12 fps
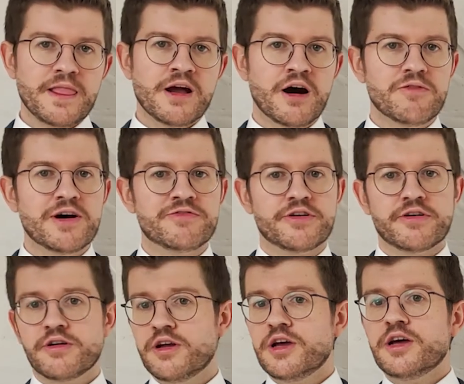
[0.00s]
However,
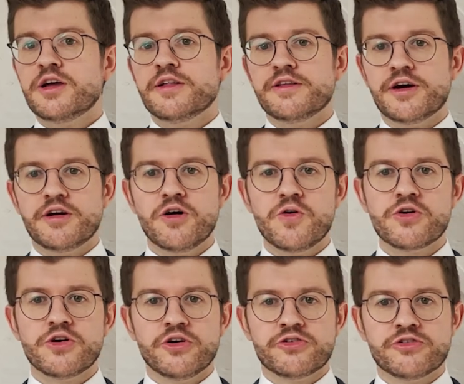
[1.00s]
their low
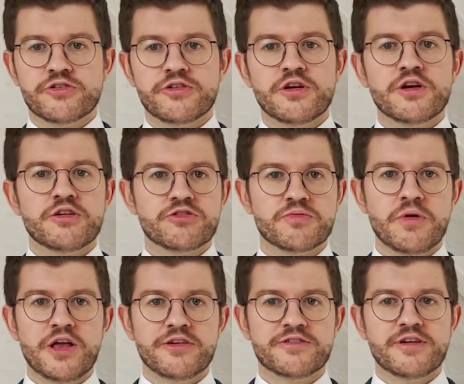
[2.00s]
cost,
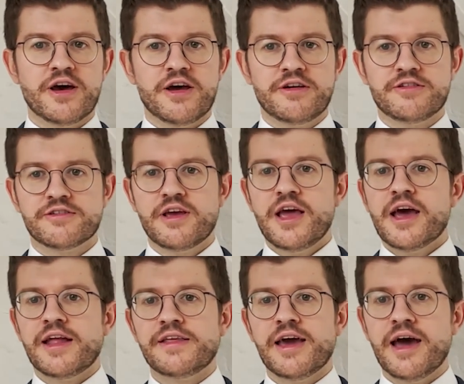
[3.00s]
small size,
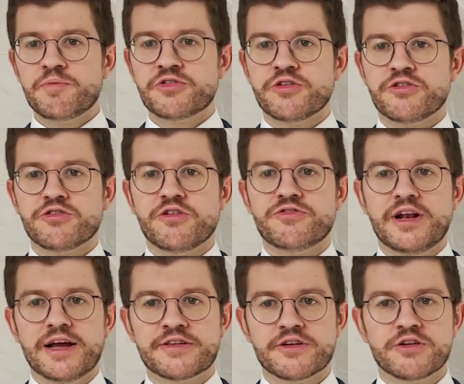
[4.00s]
and the absence of
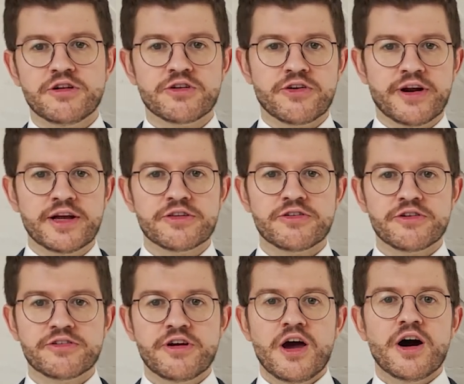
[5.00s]
electrical
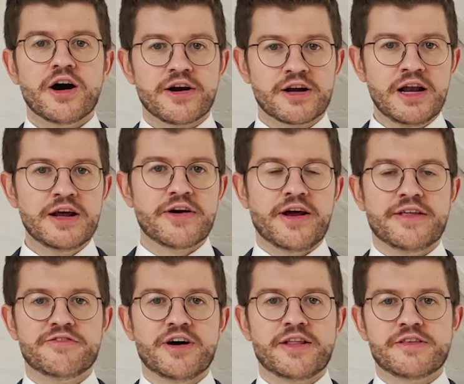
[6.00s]
connectors are clear
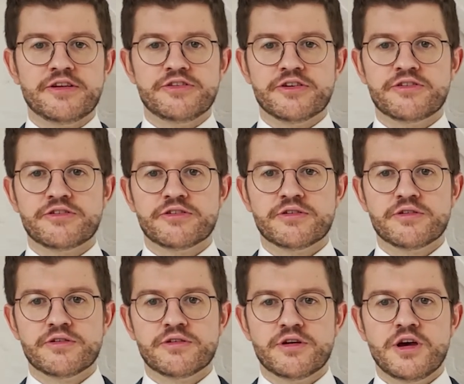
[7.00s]
advantages.
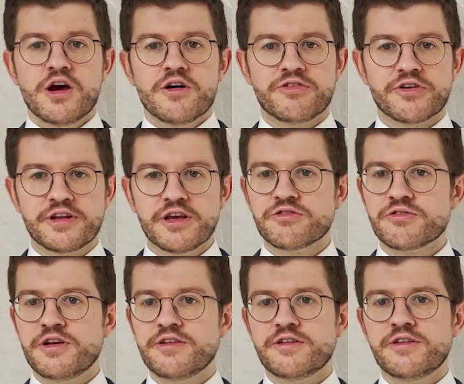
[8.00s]
For this
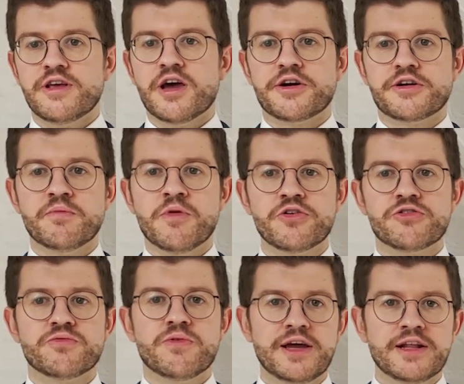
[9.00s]
reason, they are the
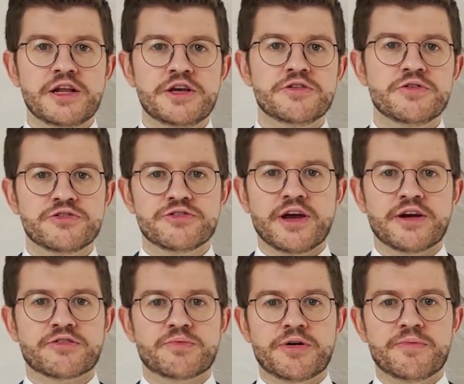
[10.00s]
most widely used
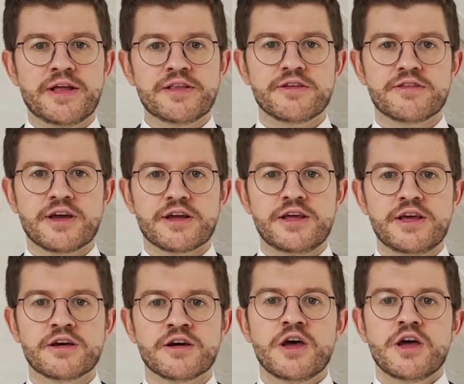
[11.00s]
experimental
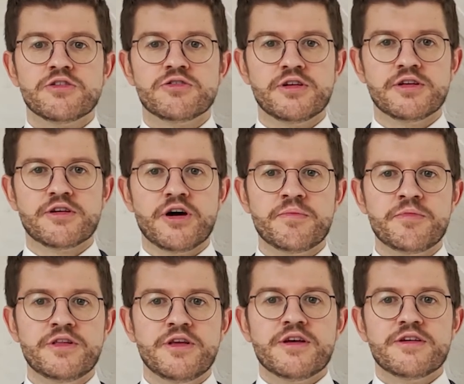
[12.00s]
technique to
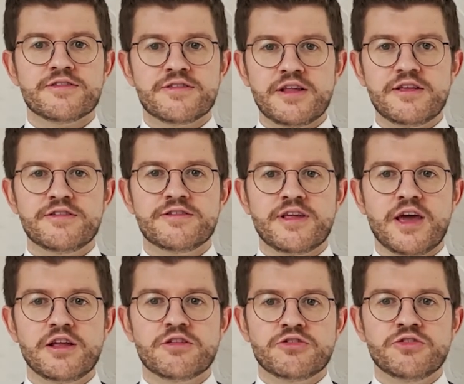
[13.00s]
determine
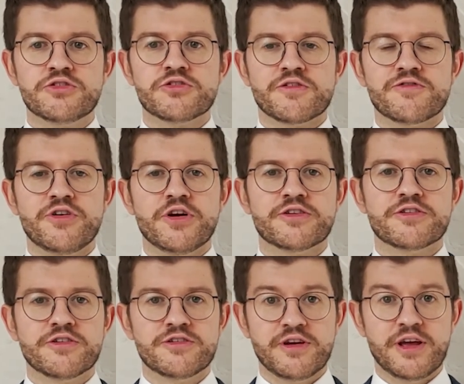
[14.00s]
steady-state neutron
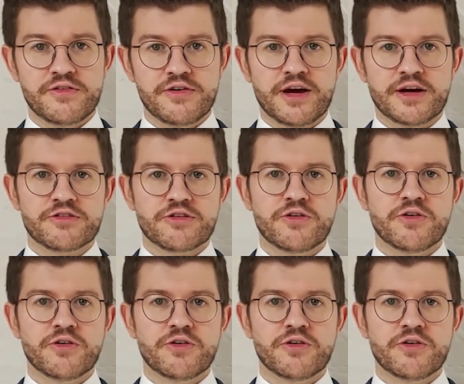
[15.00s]
fluxes in reactor